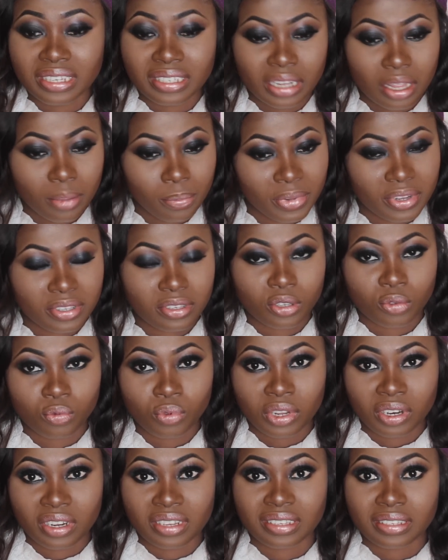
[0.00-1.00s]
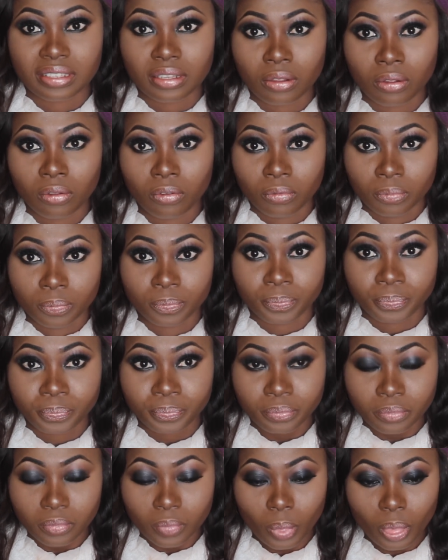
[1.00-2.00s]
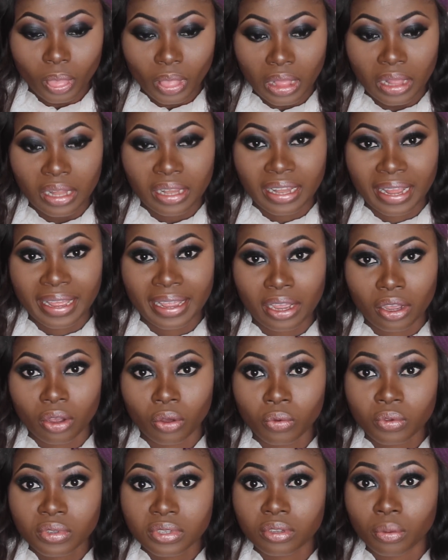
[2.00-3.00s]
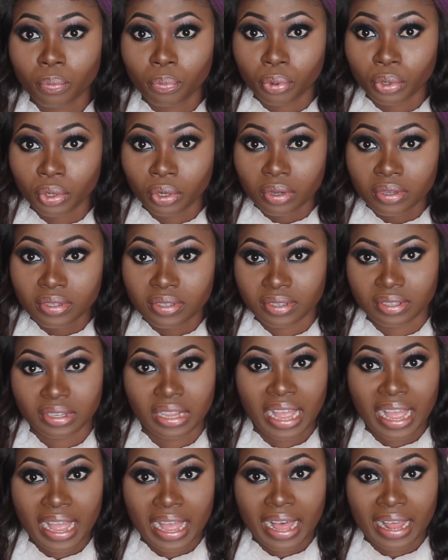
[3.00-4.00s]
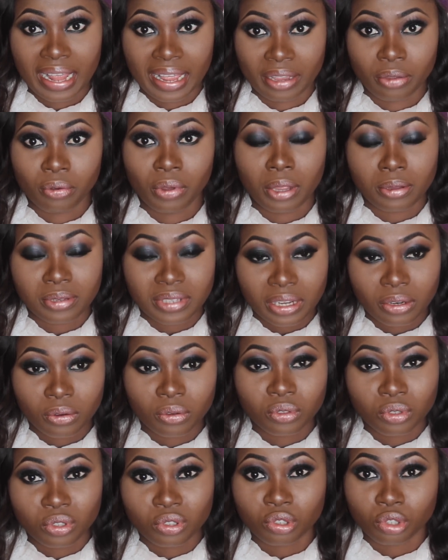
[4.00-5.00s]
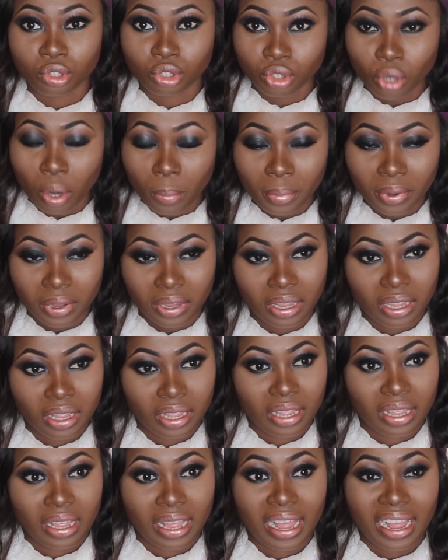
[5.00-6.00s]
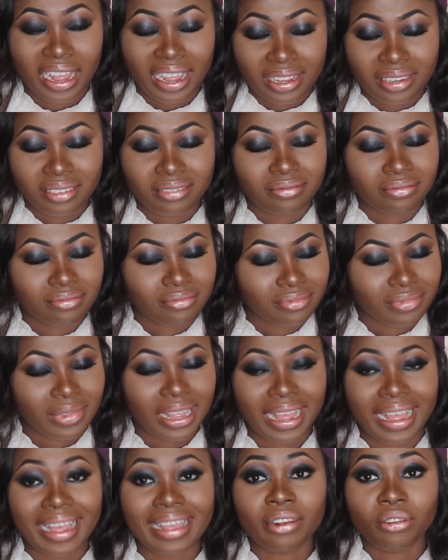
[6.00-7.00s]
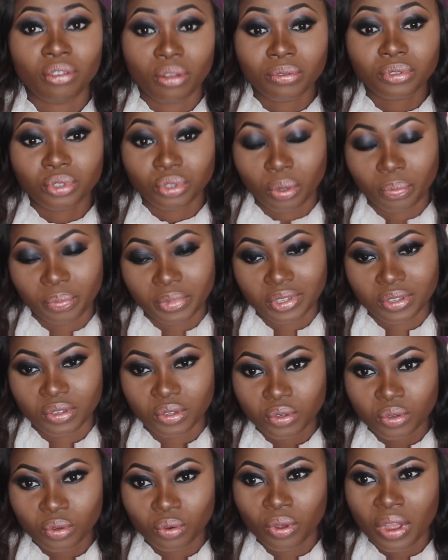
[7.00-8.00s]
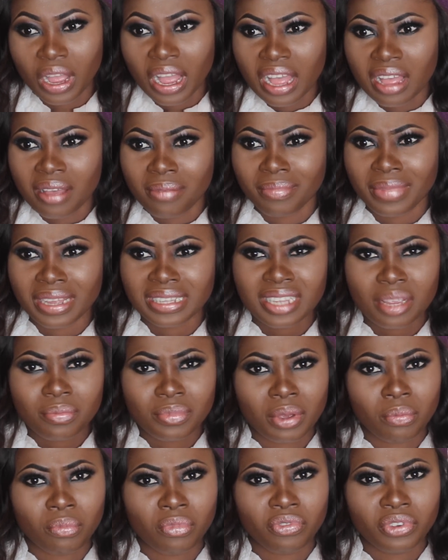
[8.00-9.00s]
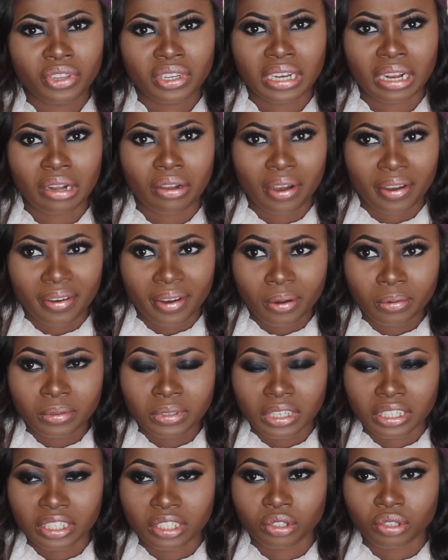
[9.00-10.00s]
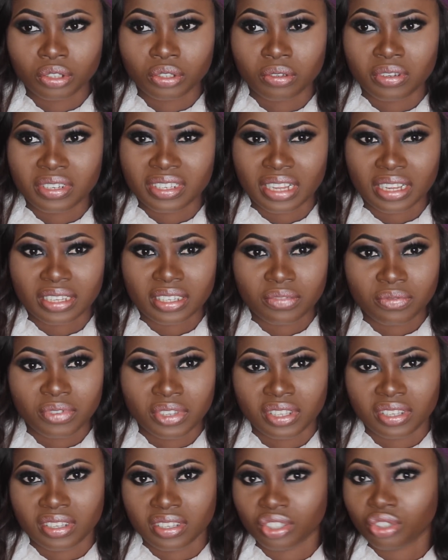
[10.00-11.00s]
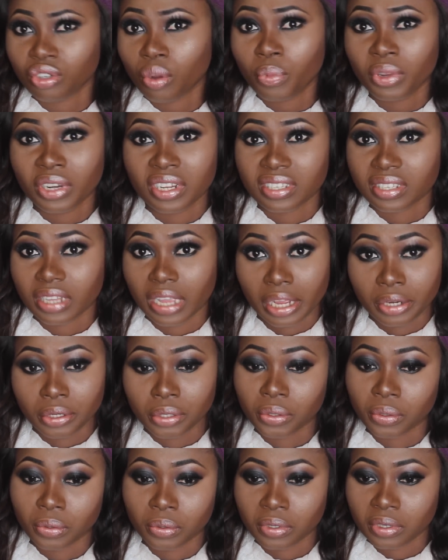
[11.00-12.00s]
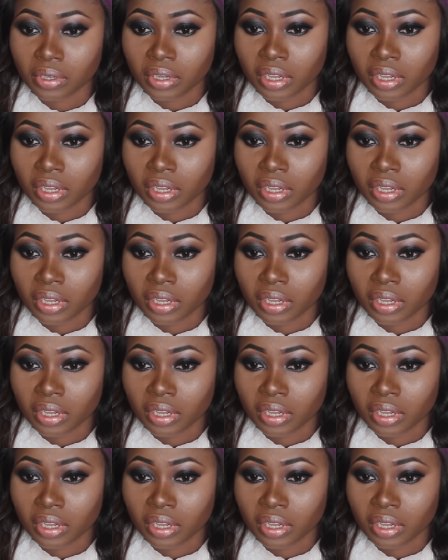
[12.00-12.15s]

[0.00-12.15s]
are Indian places where they sell like wholesale products. I go outside London to shop. I love shopping. So by the time you're moving around and you're doing all these activities, shopping is cardio.